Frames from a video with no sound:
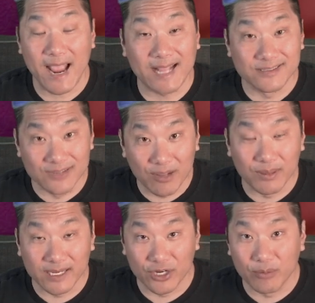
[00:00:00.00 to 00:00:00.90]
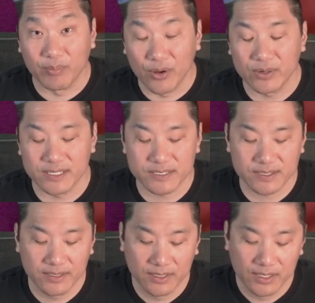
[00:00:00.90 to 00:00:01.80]
and doubling your
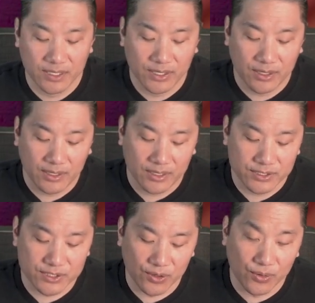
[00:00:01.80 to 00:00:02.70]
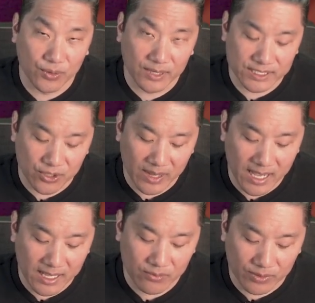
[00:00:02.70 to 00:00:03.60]
bonus. So let's go
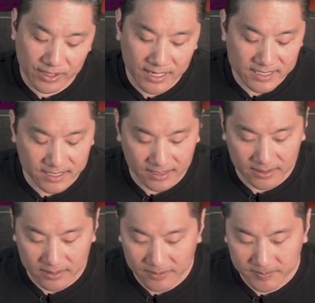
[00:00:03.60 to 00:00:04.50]
ahead with the next hand.